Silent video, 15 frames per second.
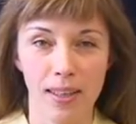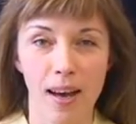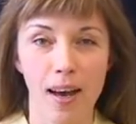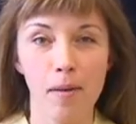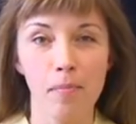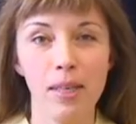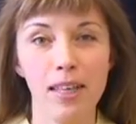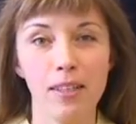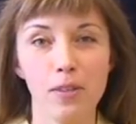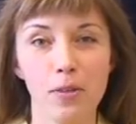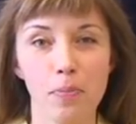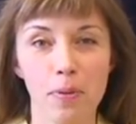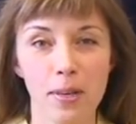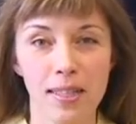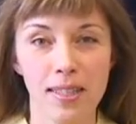I'm here to
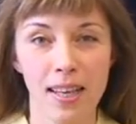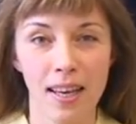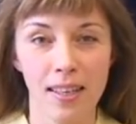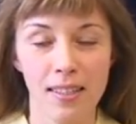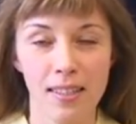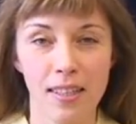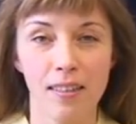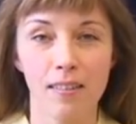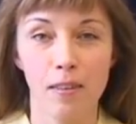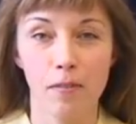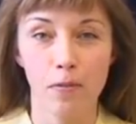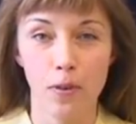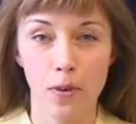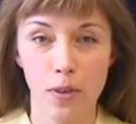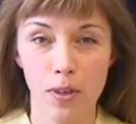present the
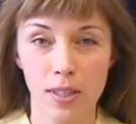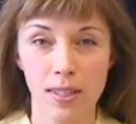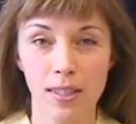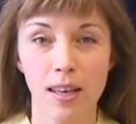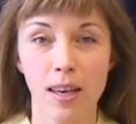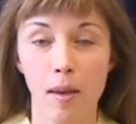first